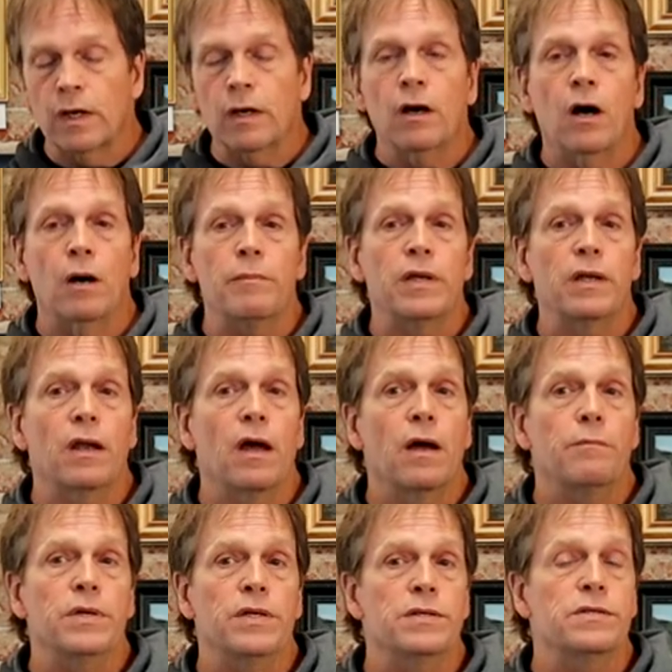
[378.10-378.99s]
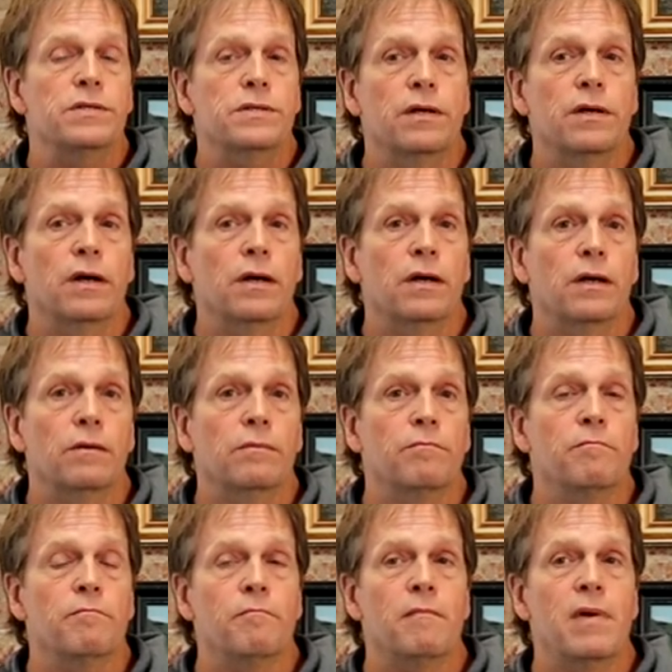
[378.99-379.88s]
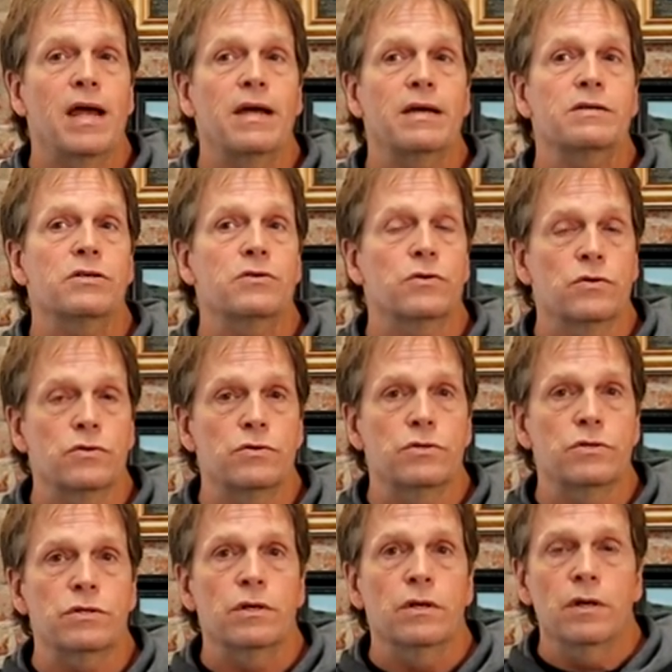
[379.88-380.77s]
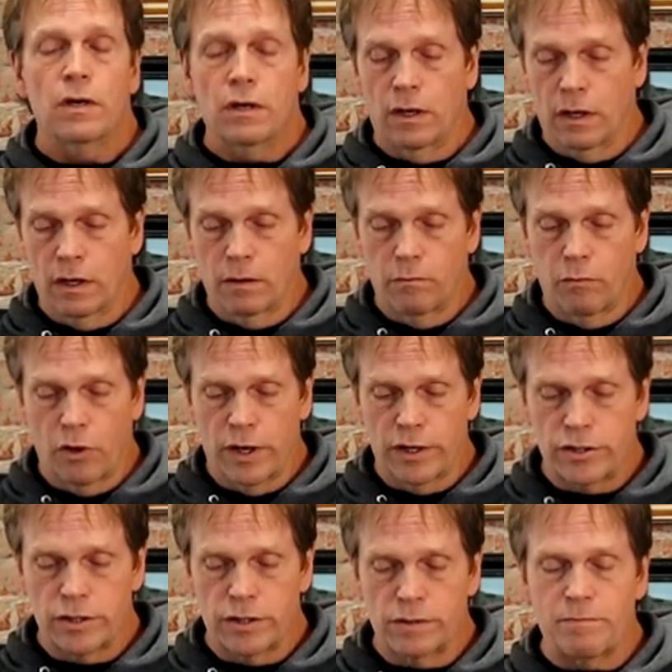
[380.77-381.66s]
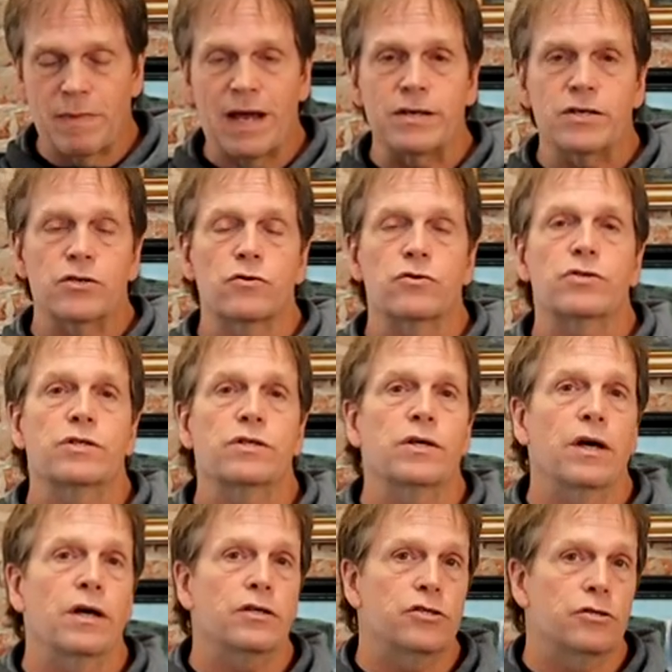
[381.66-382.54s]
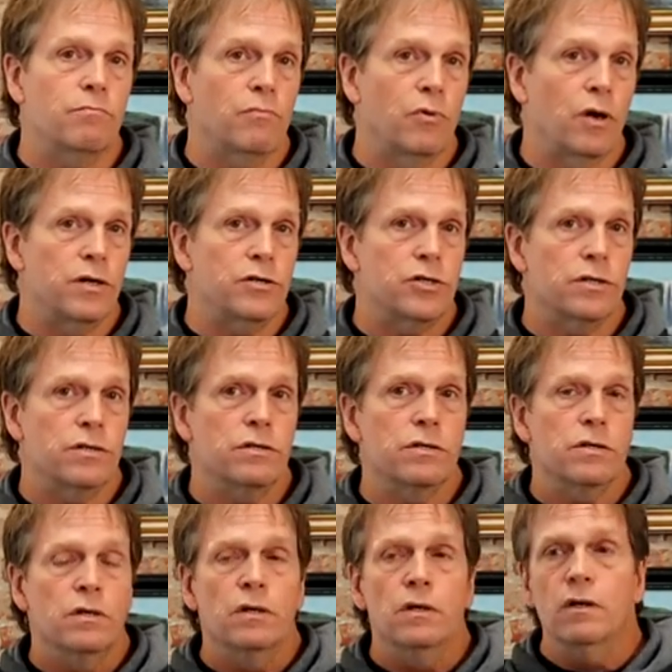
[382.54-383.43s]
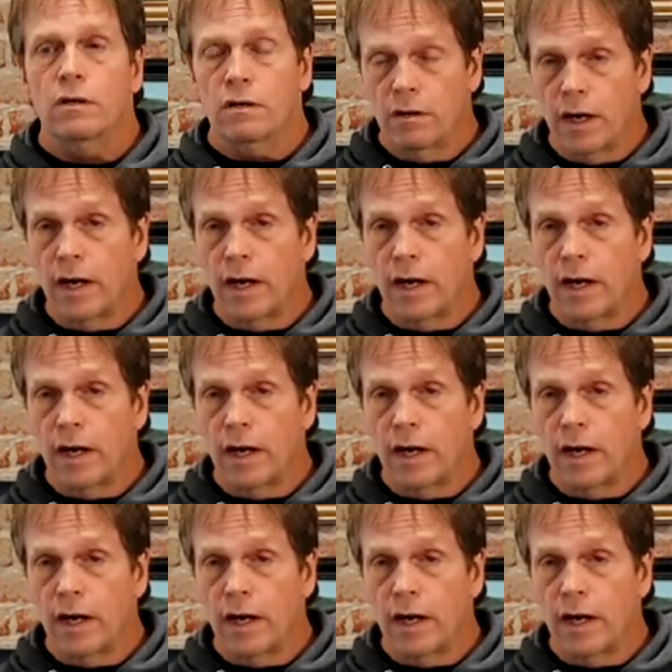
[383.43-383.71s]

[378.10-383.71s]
Hobby Lobby's uh, Masters uh, brushes, Masters Touch brushes, are